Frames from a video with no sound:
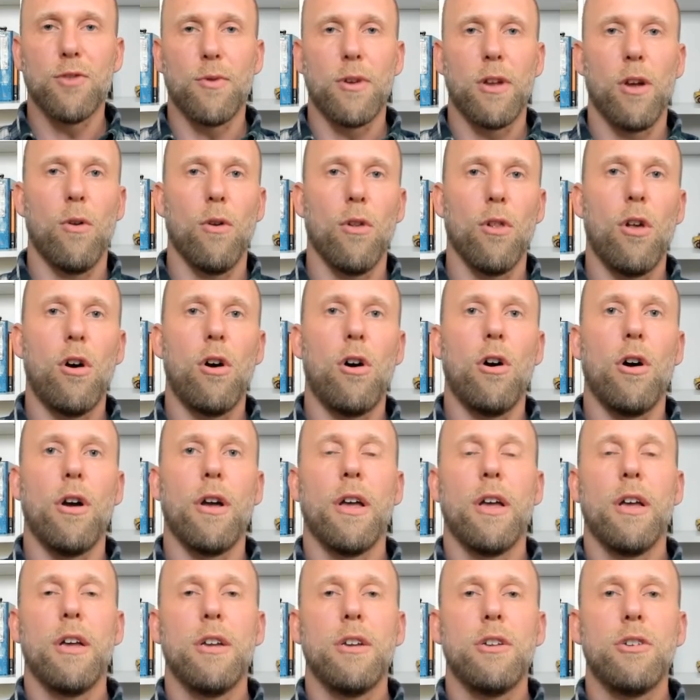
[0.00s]
we go along,
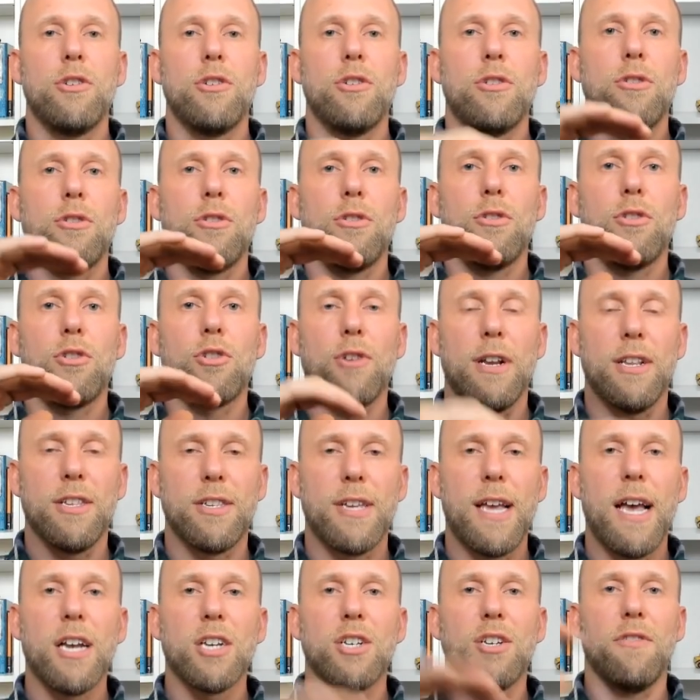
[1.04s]

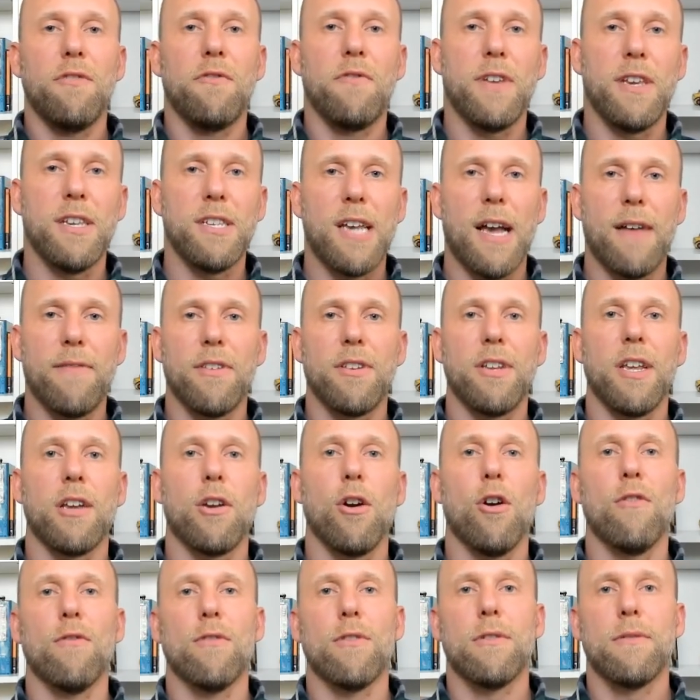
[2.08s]
transaction fees have to take
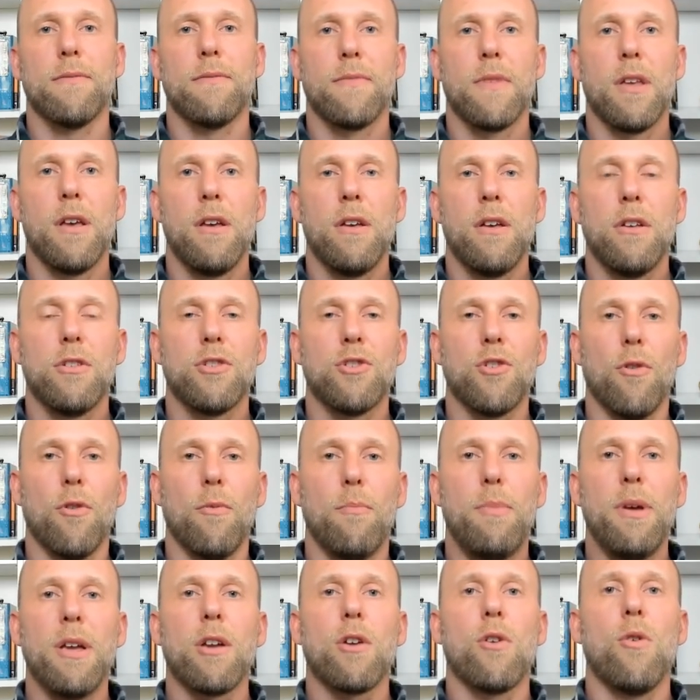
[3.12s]
over. So
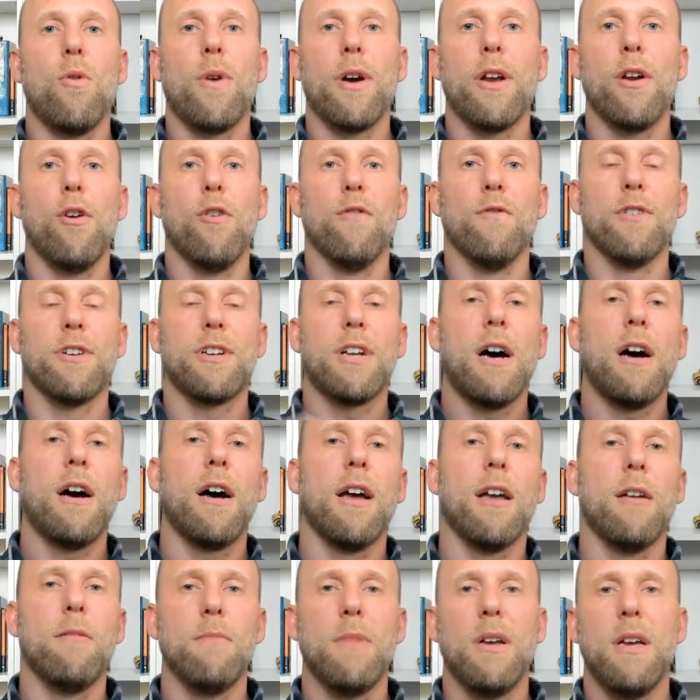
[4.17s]
Bitcoin over
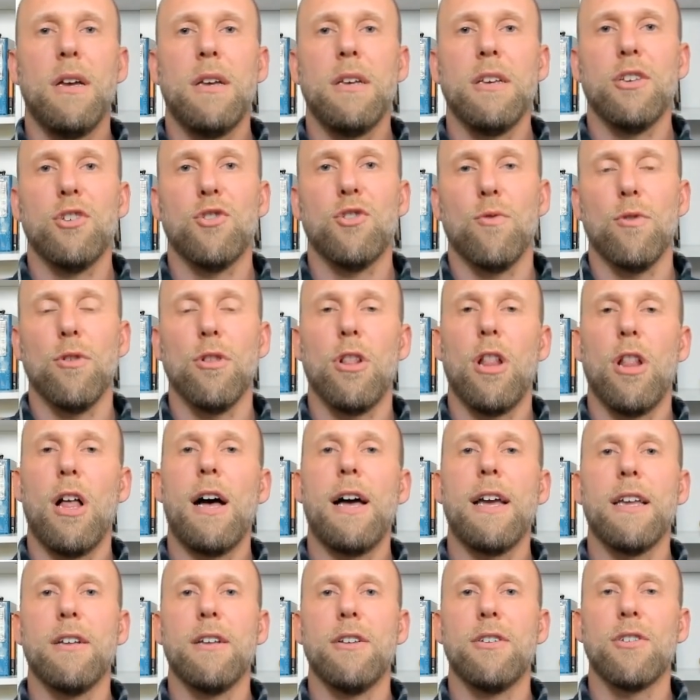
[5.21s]
time is
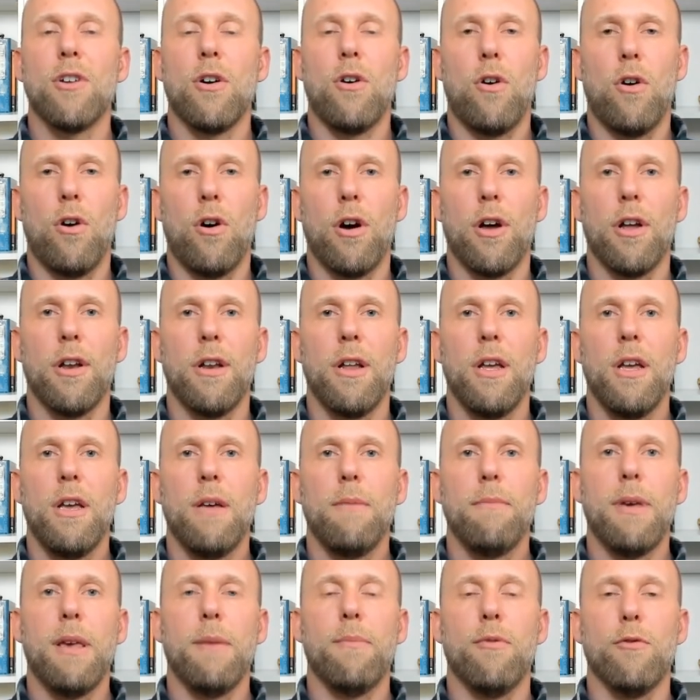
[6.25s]
reliant on
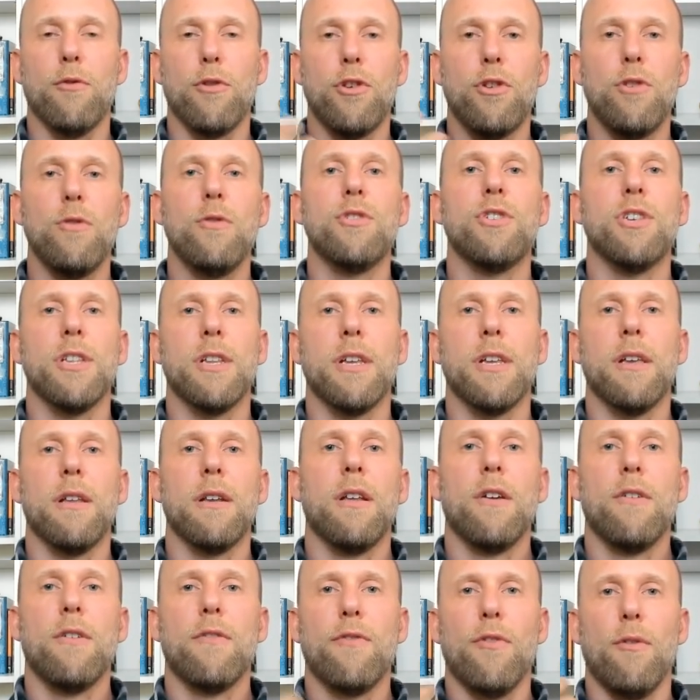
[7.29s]
people using it
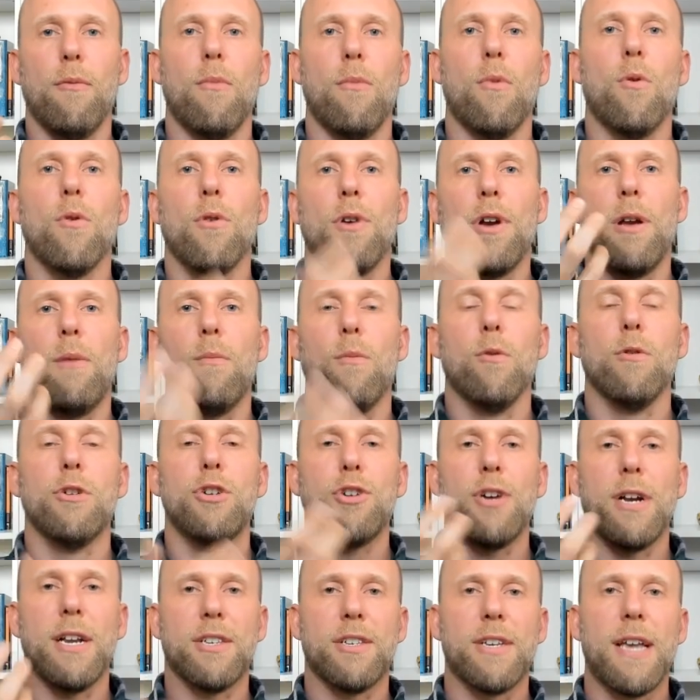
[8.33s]
for more and more
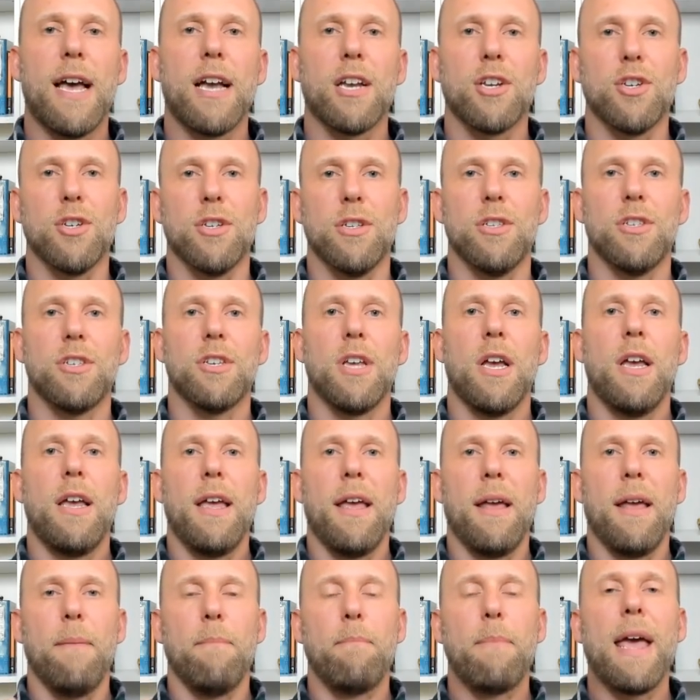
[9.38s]
transactions
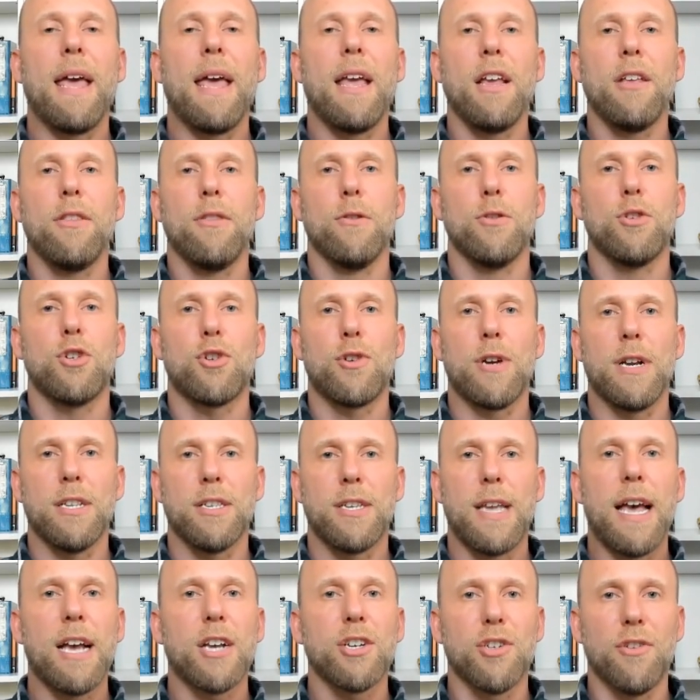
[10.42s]
and paying those
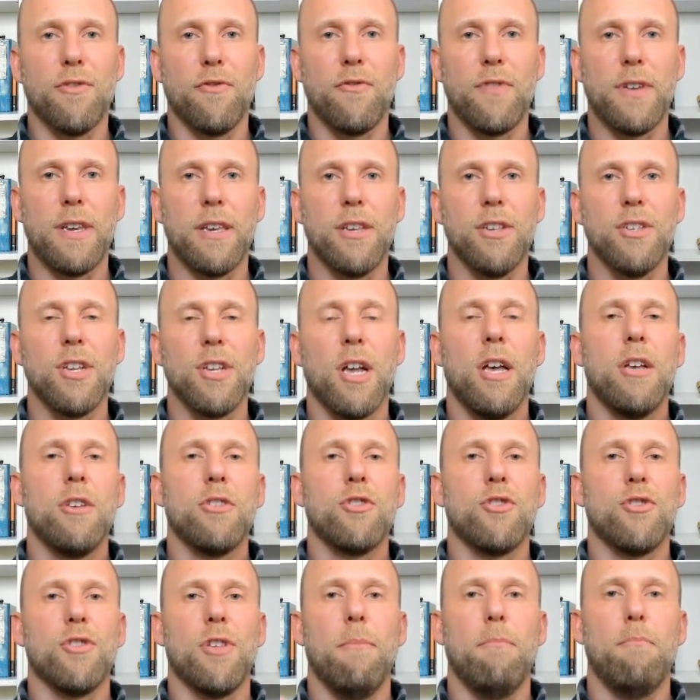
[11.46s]
transaction fees
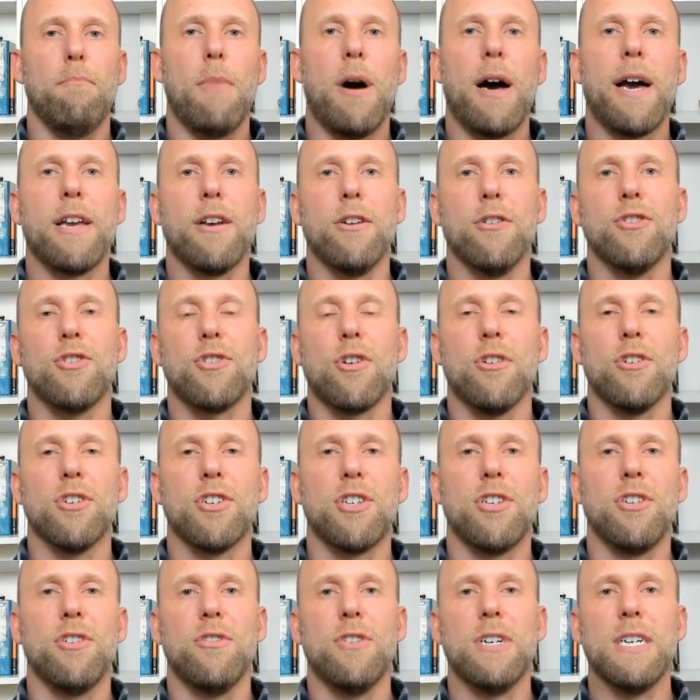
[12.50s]
so that miners are
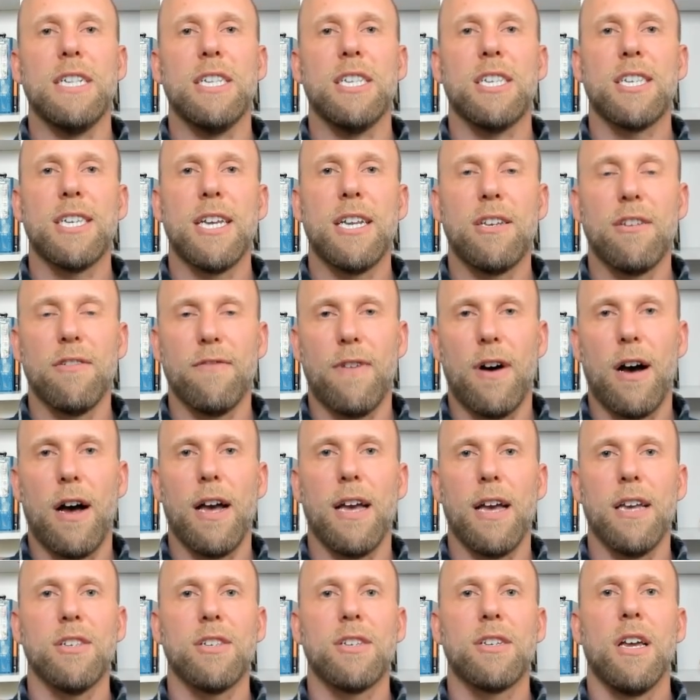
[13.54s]
still
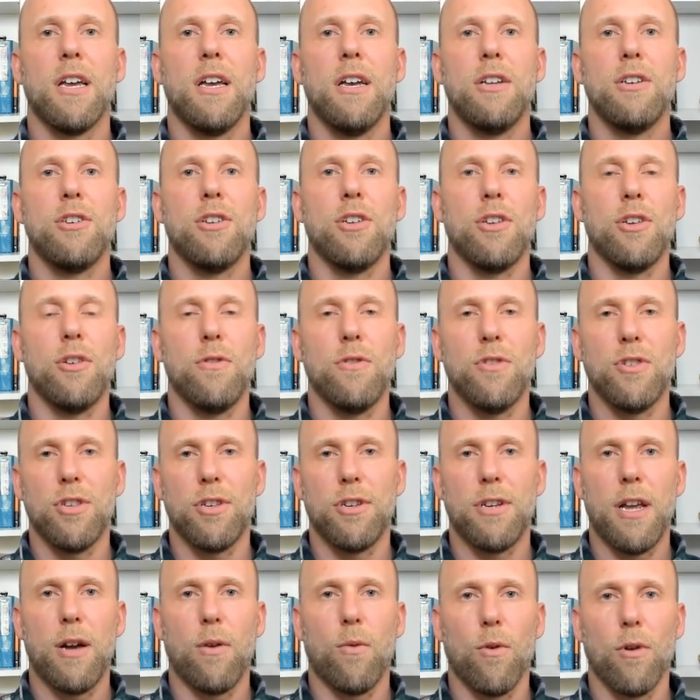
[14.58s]
incentivized to use the
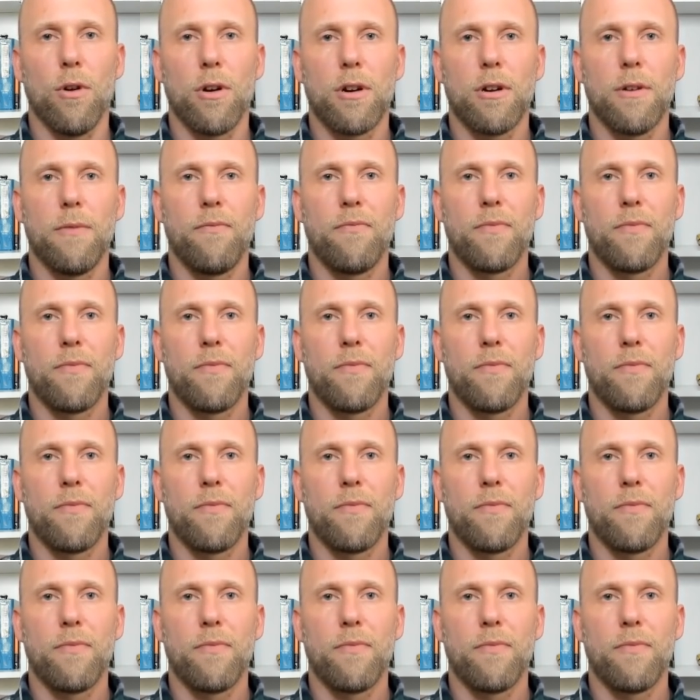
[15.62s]
network.